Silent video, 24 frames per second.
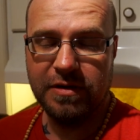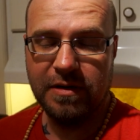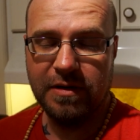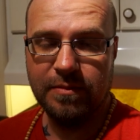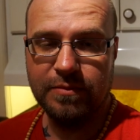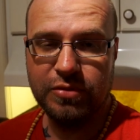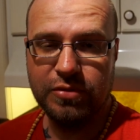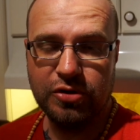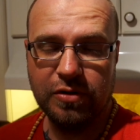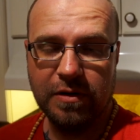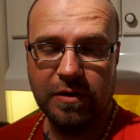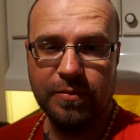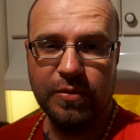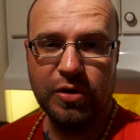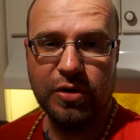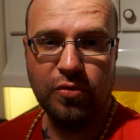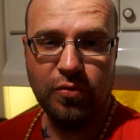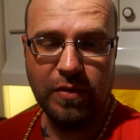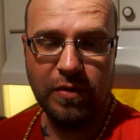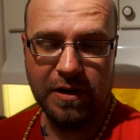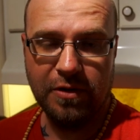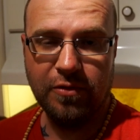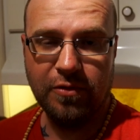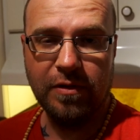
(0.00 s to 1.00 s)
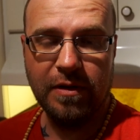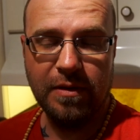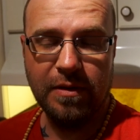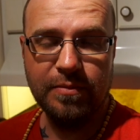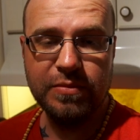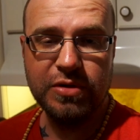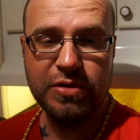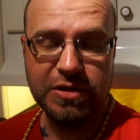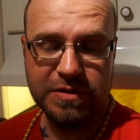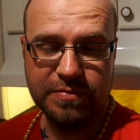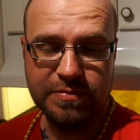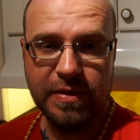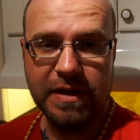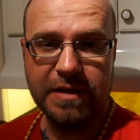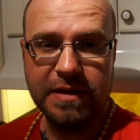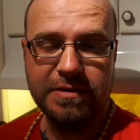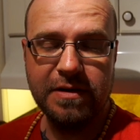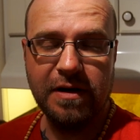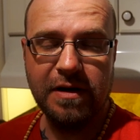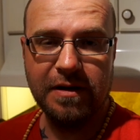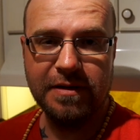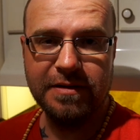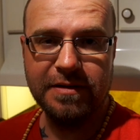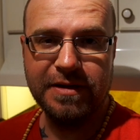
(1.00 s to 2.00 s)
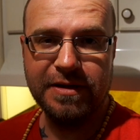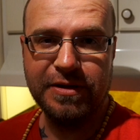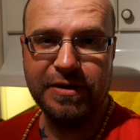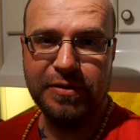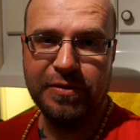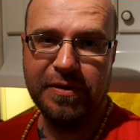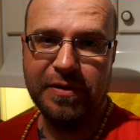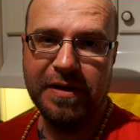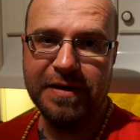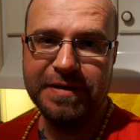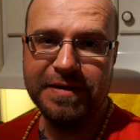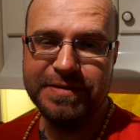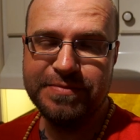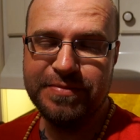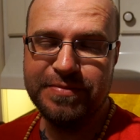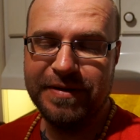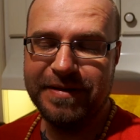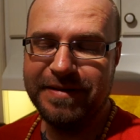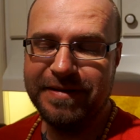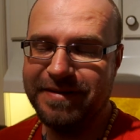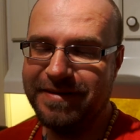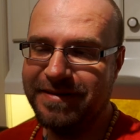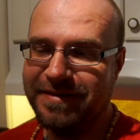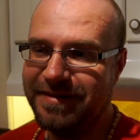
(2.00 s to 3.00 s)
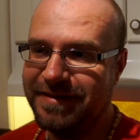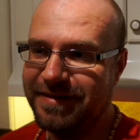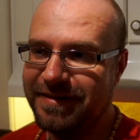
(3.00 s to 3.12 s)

and I'm sure I'm going to wake her up just by talking to you guys, but